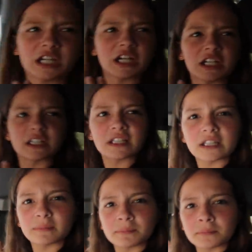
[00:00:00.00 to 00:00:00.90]
What happened,
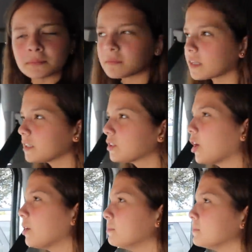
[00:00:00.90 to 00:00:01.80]
Emily?
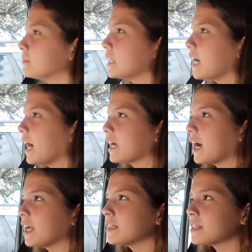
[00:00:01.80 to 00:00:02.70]
So, I
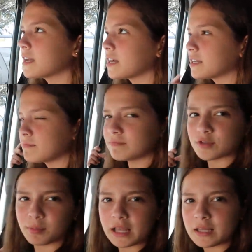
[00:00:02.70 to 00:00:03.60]
got the
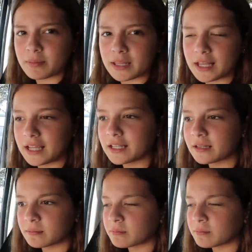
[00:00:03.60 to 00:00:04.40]
replacement things.